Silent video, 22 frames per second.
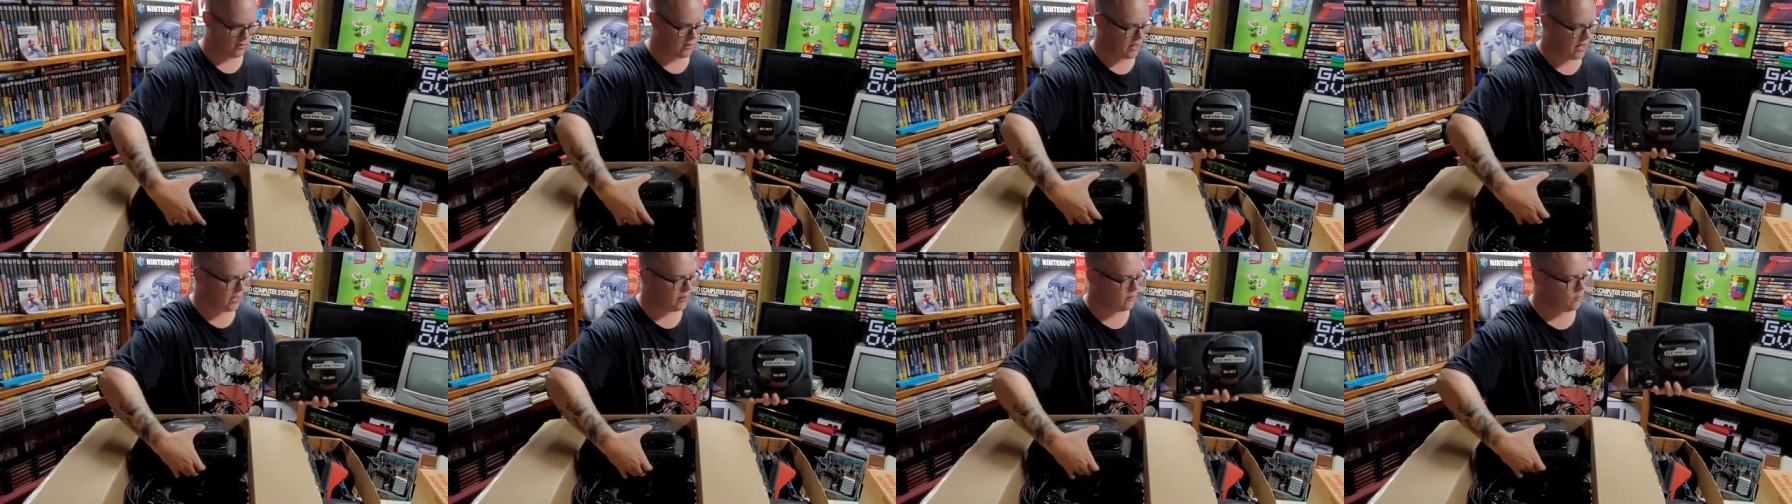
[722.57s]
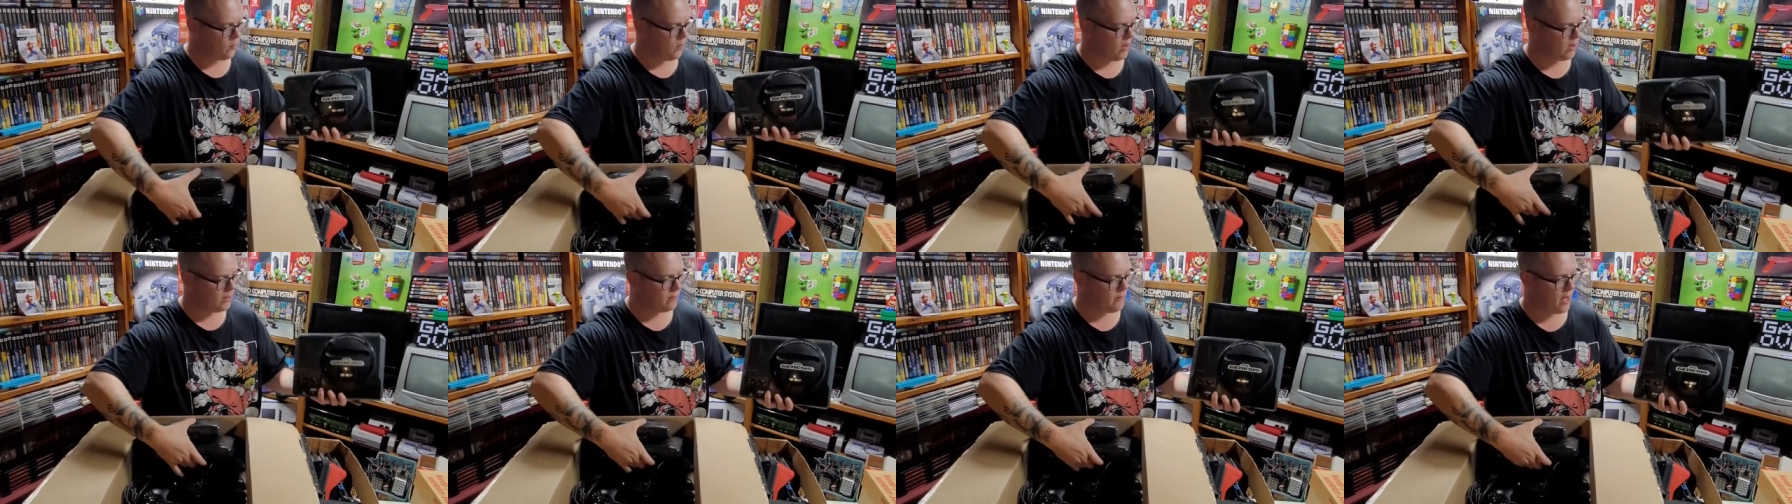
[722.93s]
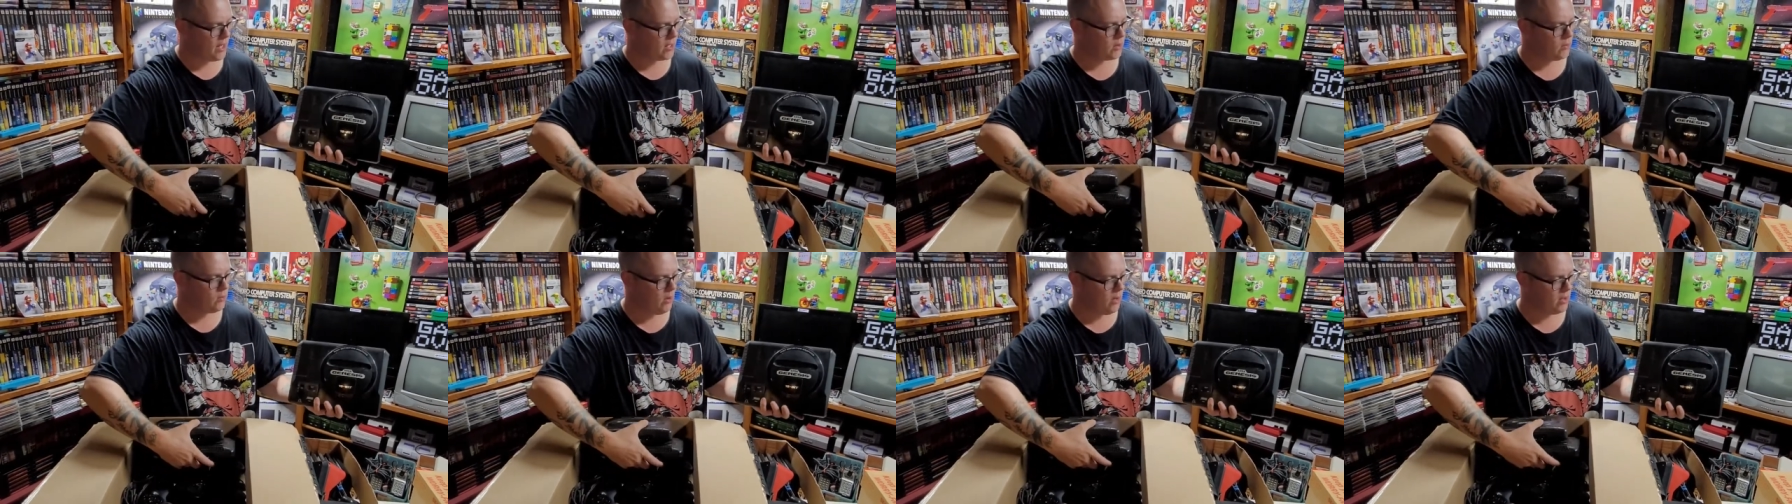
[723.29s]
and one
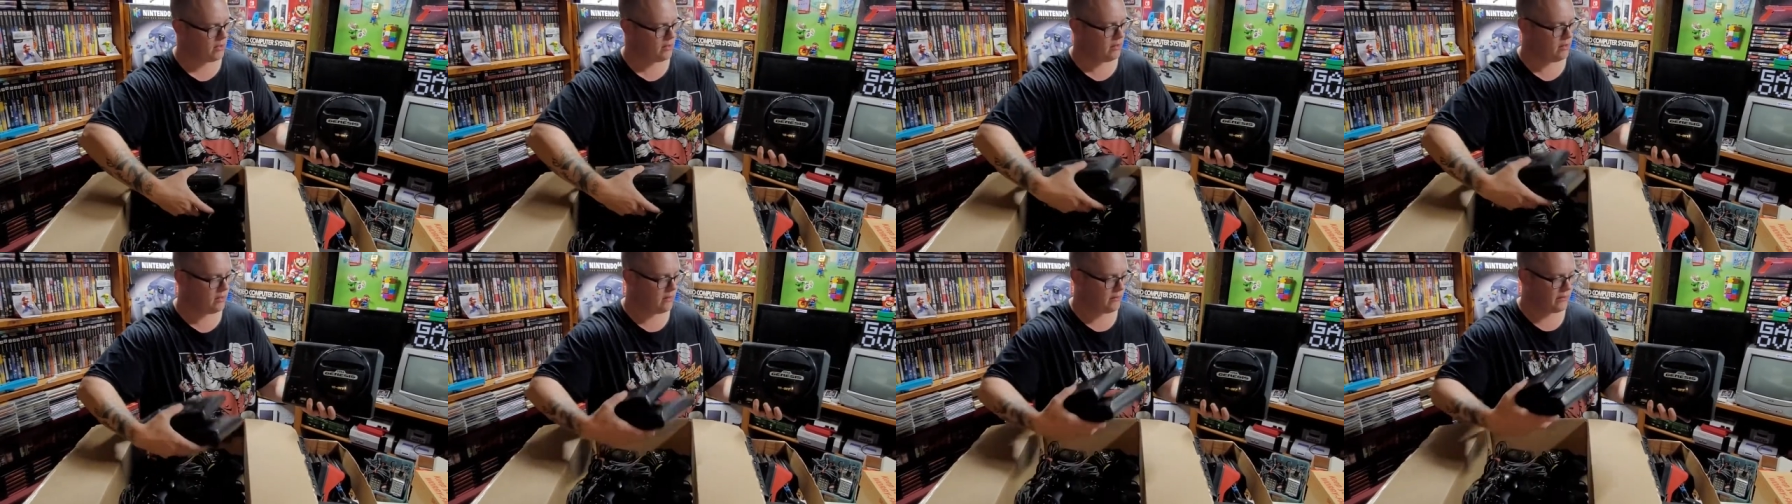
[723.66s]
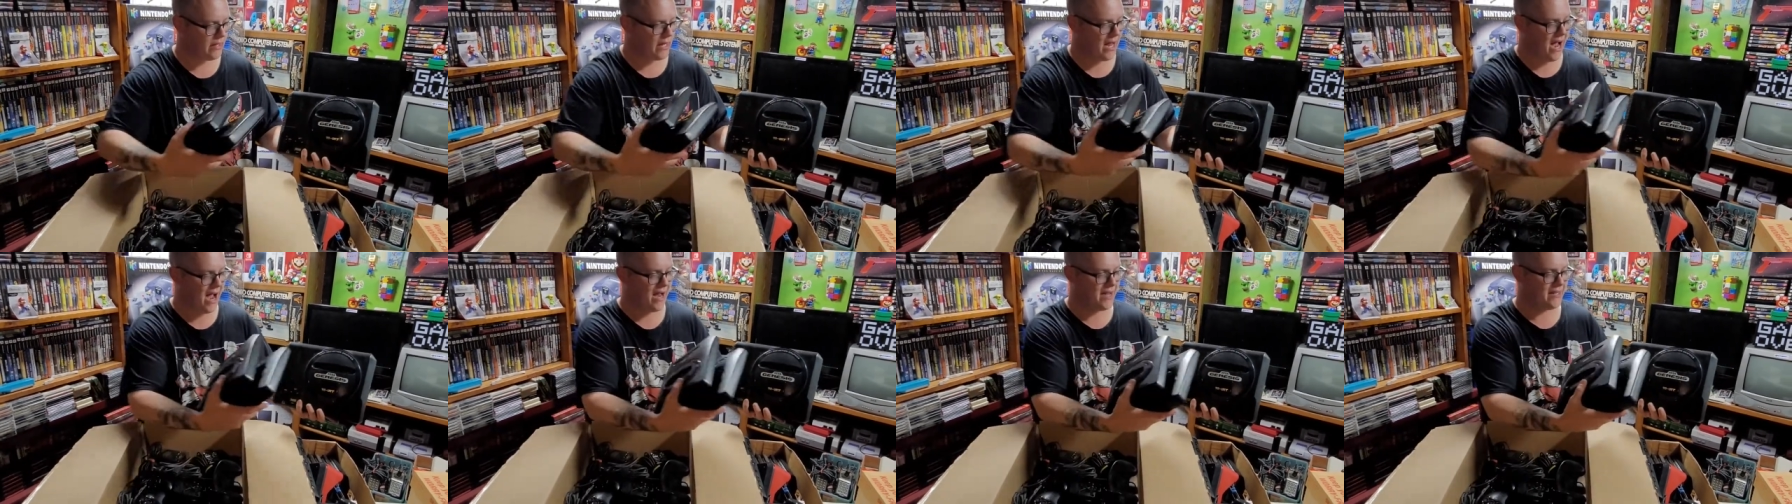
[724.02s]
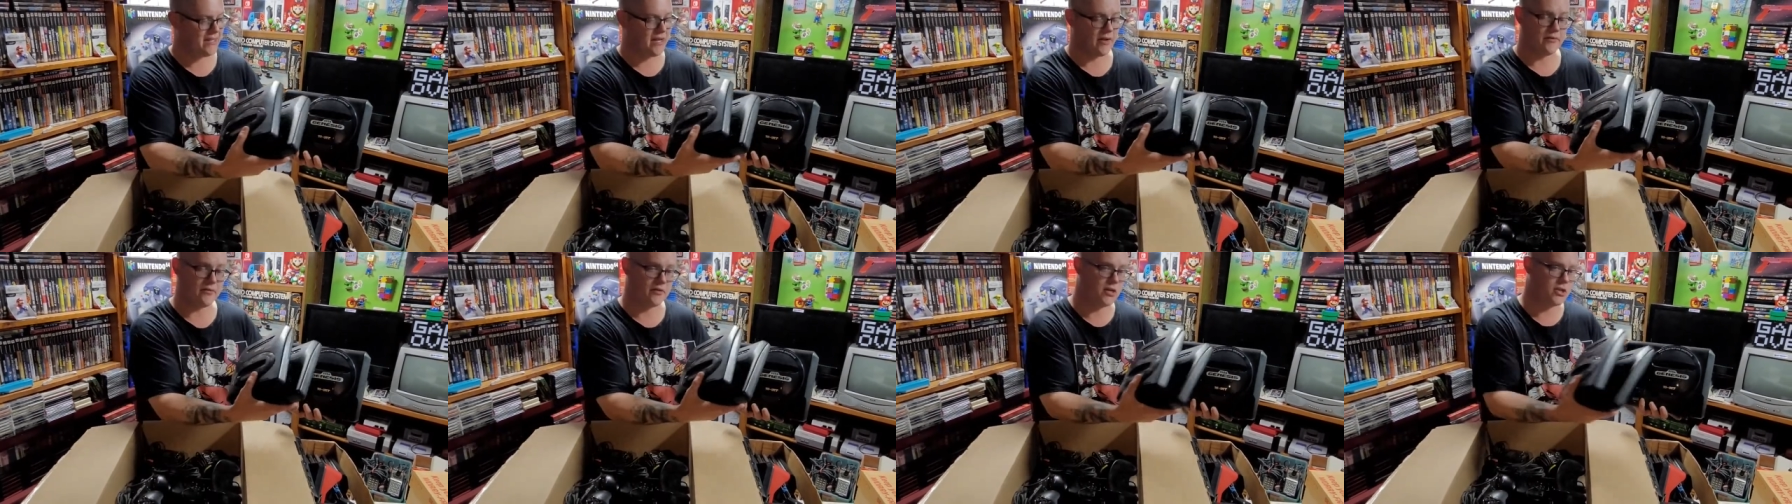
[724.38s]
model one, the high
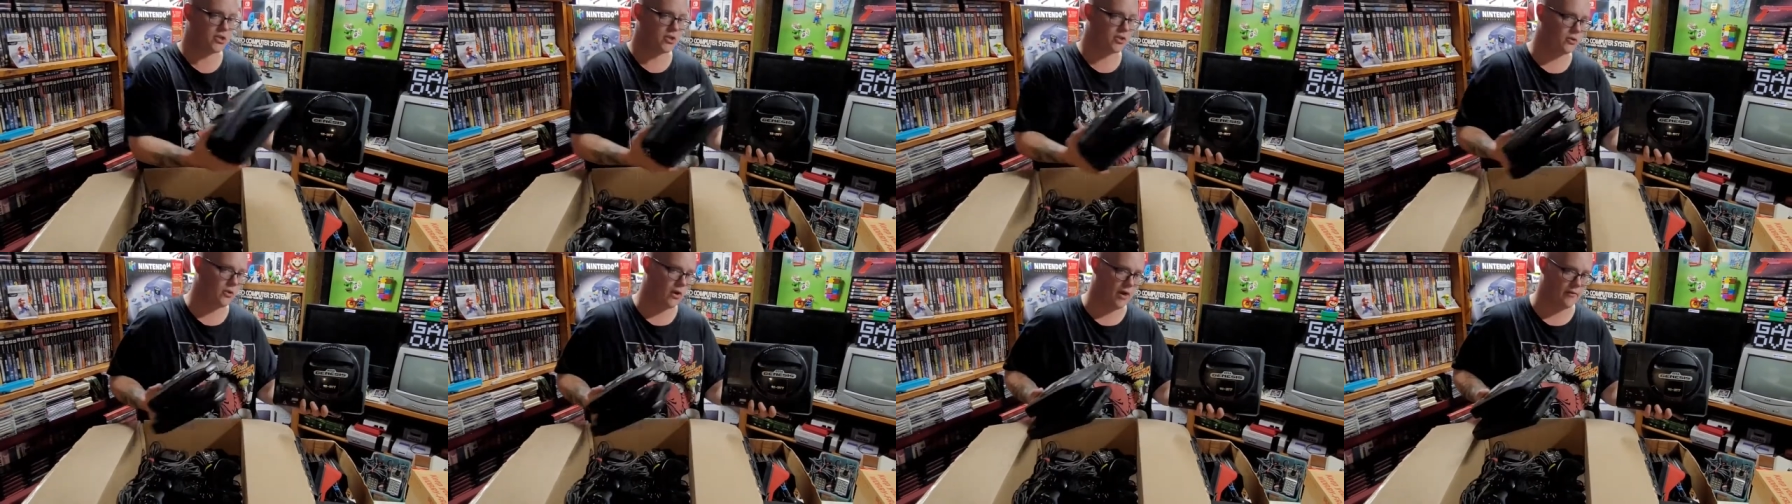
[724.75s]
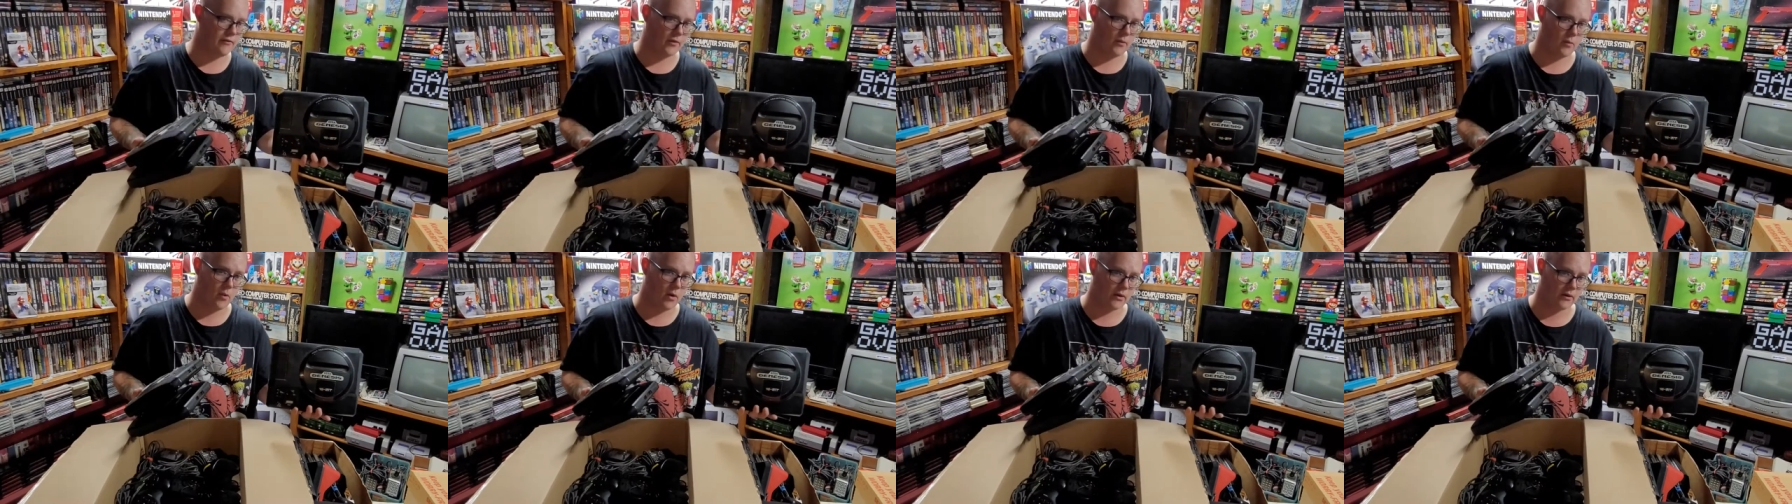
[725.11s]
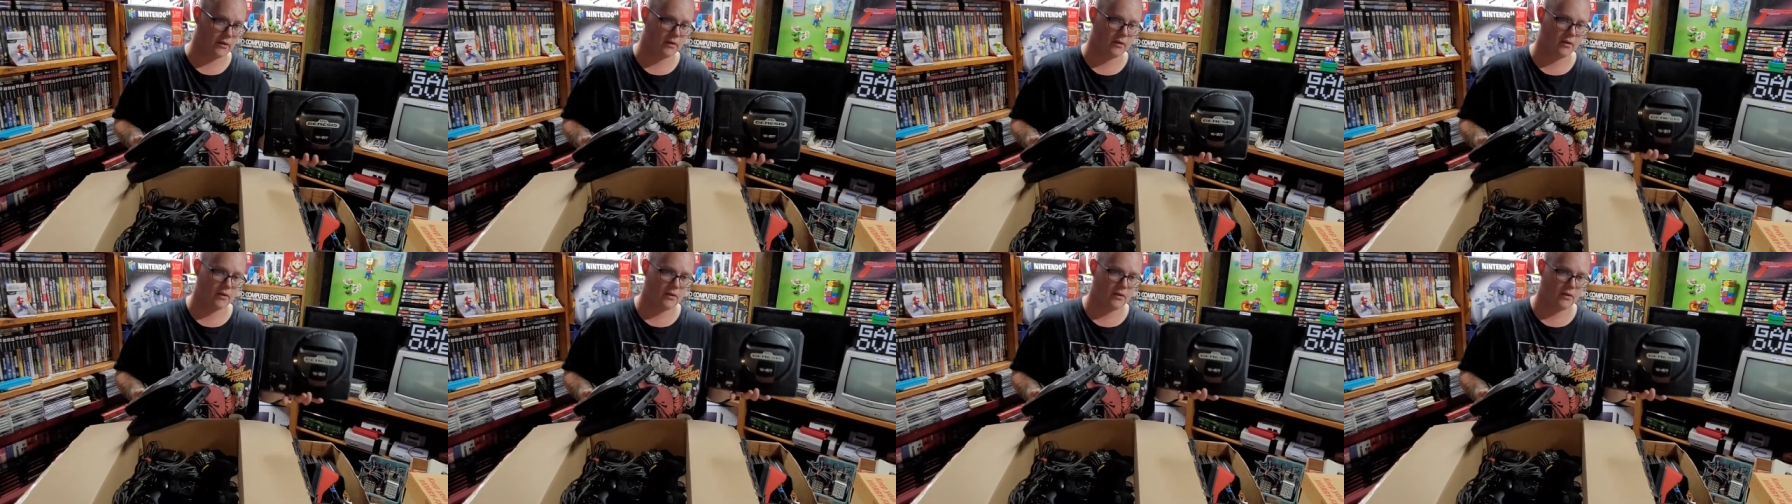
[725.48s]
definition graphic one.